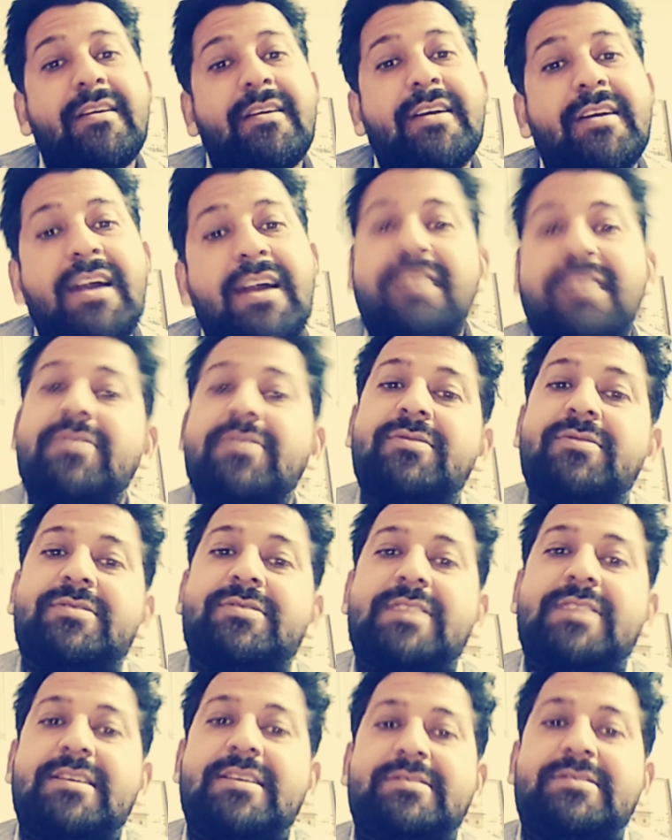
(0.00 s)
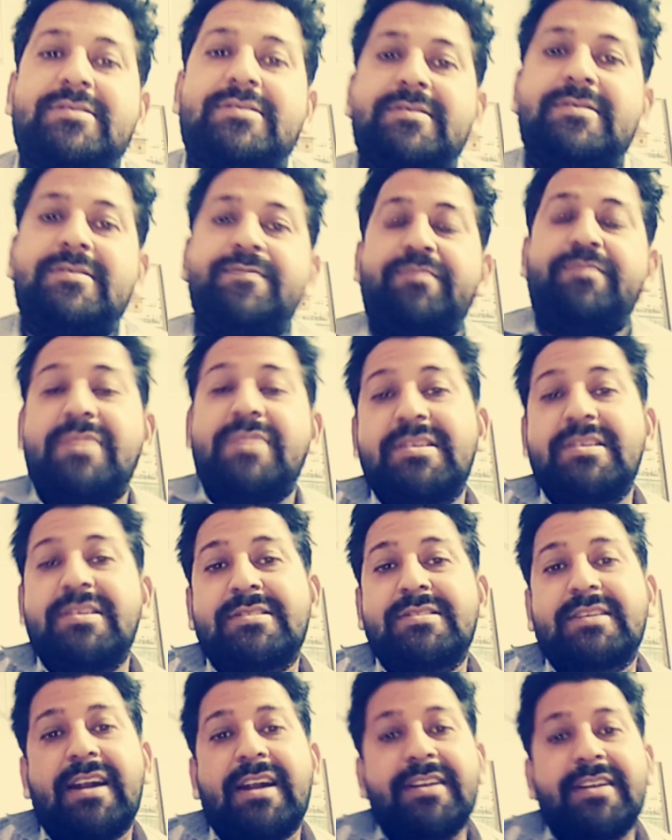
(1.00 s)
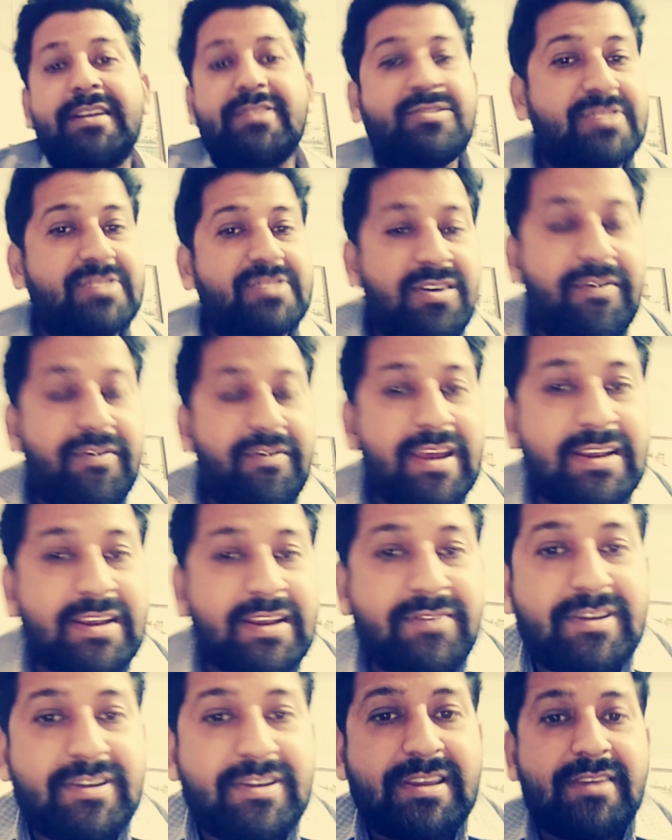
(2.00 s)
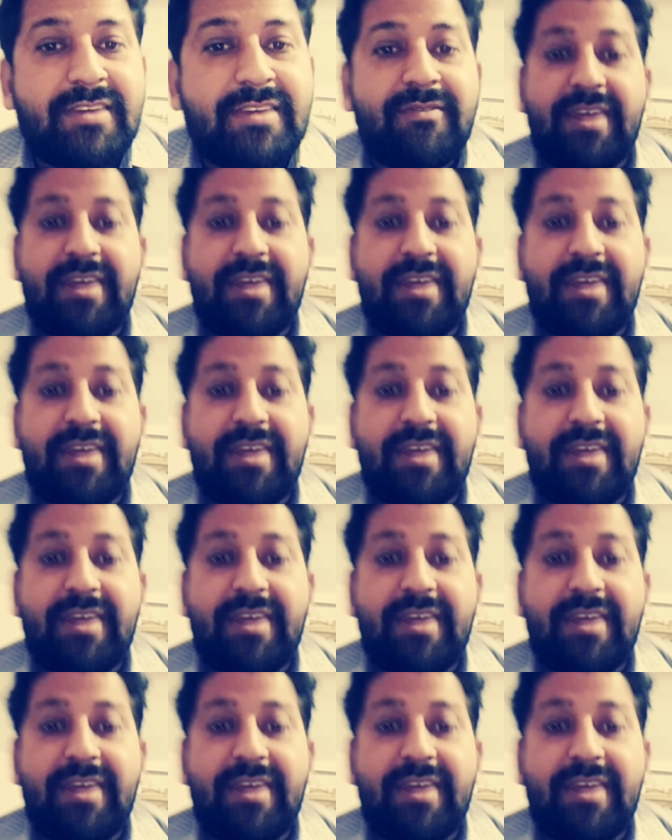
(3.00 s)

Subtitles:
continuous tense, means continuation of activity.